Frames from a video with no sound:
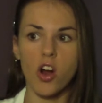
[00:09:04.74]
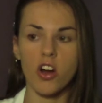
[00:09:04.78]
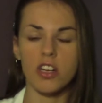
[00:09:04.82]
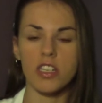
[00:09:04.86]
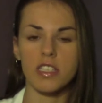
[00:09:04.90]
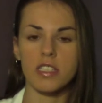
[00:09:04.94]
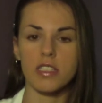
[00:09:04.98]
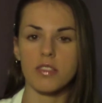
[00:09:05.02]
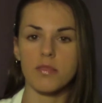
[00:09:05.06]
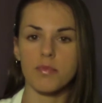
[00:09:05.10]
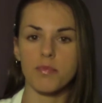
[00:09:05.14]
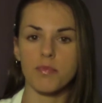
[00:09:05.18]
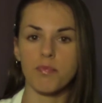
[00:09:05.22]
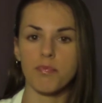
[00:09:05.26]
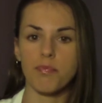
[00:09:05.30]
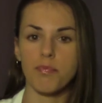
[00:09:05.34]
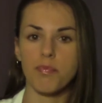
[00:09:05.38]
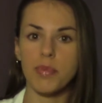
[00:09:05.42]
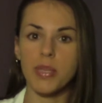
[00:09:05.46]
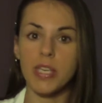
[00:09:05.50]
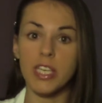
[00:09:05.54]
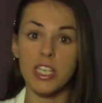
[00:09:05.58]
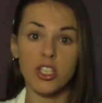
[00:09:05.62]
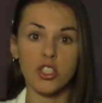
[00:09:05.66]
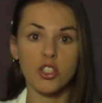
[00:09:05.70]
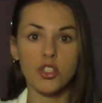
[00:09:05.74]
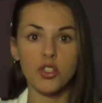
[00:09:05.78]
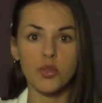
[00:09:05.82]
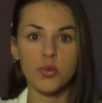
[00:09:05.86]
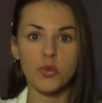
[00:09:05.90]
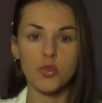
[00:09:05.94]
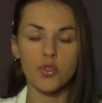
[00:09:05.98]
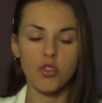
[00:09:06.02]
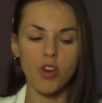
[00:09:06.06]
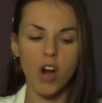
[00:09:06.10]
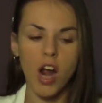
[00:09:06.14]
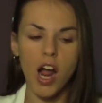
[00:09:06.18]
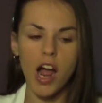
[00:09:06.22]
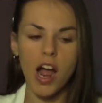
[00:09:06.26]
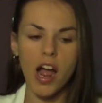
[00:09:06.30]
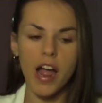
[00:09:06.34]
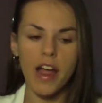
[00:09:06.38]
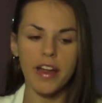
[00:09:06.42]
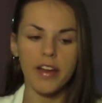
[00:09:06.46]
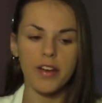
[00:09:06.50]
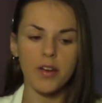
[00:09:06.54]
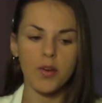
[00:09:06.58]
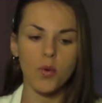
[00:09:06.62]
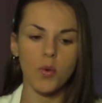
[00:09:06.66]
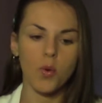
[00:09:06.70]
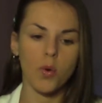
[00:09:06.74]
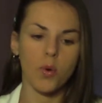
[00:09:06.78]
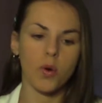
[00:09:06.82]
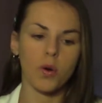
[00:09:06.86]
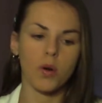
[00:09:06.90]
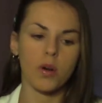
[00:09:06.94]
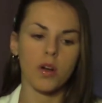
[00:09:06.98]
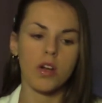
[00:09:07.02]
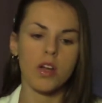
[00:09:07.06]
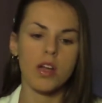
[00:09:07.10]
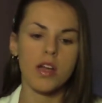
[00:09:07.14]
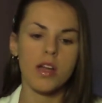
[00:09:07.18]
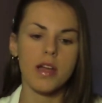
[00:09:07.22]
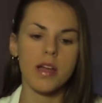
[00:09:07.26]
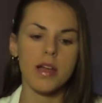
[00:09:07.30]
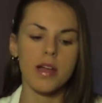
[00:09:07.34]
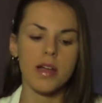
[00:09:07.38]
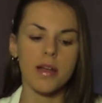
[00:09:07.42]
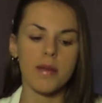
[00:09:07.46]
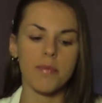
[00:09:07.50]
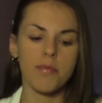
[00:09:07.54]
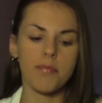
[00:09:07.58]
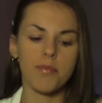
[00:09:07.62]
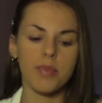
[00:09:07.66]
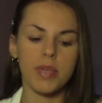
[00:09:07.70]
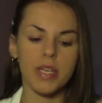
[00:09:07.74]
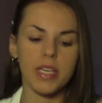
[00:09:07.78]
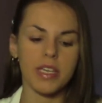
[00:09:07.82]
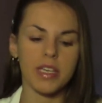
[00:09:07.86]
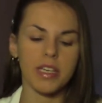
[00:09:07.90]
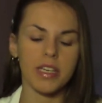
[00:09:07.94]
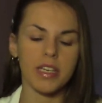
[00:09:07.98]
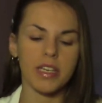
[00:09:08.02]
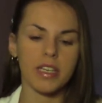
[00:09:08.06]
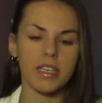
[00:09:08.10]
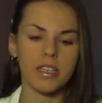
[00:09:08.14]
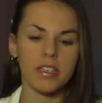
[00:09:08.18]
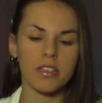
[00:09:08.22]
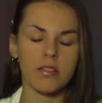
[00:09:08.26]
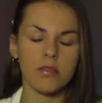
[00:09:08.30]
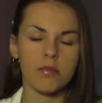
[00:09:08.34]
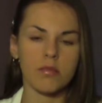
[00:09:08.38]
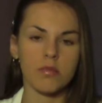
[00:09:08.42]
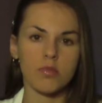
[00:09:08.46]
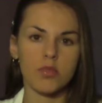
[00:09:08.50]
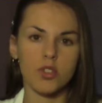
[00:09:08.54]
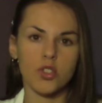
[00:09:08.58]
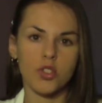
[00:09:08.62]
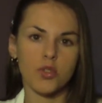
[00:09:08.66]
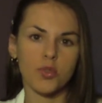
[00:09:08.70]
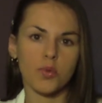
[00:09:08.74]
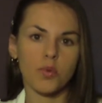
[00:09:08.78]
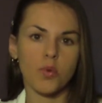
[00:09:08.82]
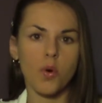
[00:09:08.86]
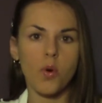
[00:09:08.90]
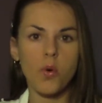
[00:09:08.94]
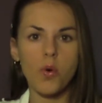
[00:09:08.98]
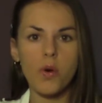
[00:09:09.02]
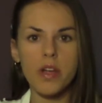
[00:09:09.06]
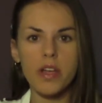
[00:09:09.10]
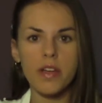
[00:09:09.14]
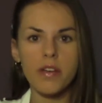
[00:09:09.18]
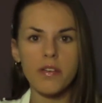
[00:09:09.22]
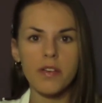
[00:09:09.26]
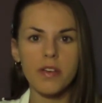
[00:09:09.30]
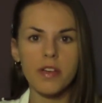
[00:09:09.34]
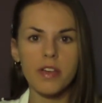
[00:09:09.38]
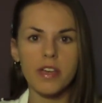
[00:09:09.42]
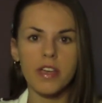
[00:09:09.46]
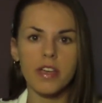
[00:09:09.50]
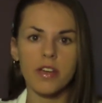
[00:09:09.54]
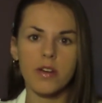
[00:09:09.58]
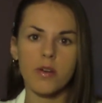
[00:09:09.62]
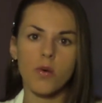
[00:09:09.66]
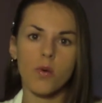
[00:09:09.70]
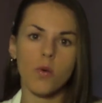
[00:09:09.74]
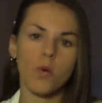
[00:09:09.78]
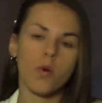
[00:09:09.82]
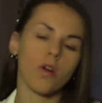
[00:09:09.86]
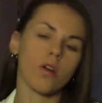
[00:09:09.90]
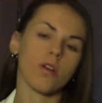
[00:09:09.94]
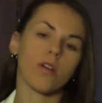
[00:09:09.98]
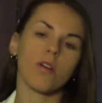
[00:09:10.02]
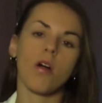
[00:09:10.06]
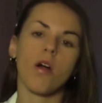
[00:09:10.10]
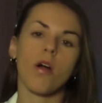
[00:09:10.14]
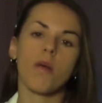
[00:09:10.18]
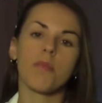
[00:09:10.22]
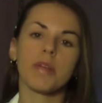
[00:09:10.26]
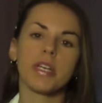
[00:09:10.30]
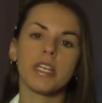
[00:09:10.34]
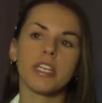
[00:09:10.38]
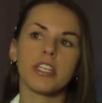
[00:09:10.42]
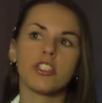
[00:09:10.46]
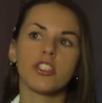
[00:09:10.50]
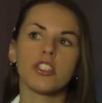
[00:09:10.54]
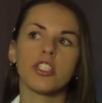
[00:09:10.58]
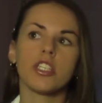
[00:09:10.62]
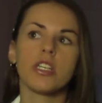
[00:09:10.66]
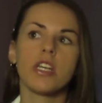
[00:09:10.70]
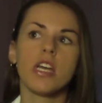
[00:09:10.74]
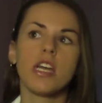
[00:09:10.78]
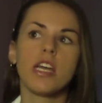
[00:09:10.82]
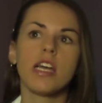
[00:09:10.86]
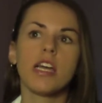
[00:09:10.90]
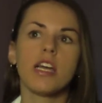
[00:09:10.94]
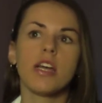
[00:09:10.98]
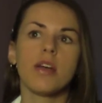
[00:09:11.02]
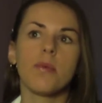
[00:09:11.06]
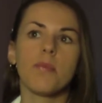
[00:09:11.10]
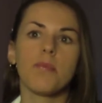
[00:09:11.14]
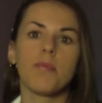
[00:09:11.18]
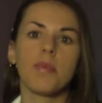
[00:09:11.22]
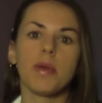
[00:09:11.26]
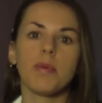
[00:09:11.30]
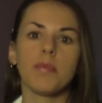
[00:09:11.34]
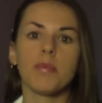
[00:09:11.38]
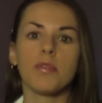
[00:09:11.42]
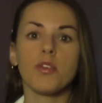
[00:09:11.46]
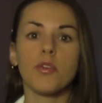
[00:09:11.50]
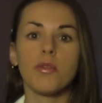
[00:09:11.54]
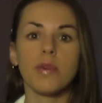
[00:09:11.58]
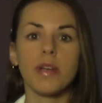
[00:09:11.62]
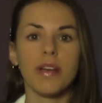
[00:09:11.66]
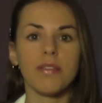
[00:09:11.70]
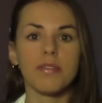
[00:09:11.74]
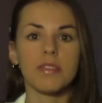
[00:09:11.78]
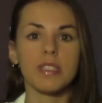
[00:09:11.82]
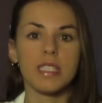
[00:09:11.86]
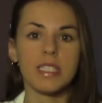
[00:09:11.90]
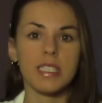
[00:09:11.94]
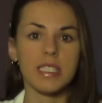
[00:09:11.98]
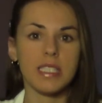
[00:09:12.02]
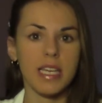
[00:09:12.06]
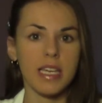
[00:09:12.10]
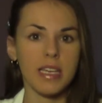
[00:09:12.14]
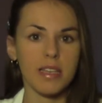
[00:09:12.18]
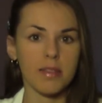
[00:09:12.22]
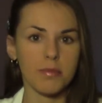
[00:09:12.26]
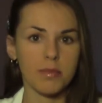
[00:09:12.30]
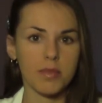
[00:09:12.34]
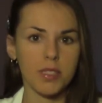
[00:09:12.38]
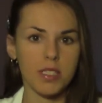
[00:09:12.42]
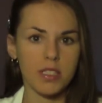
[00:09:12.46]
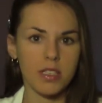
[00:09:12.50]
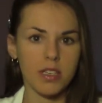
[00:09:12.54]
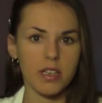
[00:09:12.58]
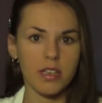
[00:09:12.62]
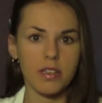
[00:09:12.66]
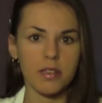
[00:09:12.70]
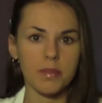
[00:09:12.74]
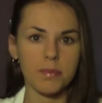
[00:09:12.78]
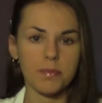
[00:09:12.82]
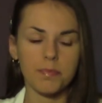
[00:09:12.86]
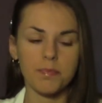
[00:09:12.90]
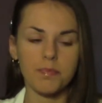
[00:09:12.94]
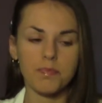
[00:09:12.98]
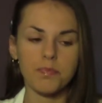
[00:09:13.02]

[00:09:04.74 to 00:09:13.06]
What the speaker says: as being too dry or being too oily or a combination, people don't have the same skin.